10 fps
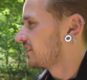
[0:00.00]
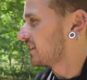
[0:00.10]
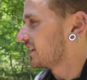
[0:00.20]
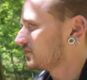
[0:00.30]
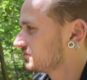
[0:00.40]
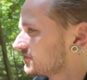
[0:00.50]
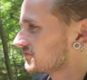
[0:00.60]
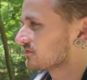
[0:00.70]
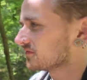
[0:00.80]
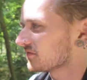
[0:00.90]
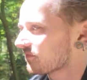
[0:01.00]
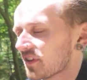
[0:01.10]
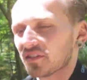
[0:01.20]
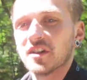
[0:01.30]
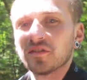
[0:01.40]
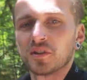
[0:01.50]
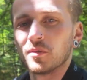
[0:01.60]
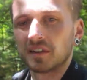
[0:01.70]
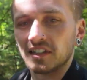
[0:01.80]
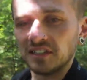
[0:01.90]
So let's go for a
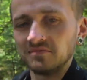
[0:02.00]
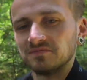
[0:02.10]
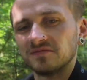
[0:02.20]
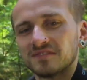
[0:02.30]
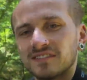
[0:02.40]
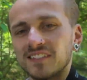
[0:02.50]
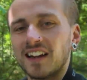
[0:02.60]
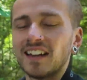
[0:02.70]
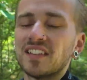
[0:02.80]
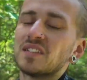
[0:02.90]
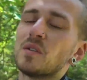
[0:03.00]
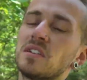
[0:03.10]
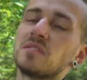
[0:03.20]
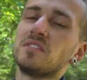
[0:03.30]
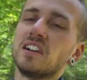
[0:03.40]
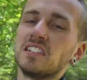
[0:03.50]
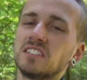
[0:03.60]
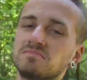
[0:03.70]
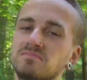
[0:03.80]
wander and let's see what we can find.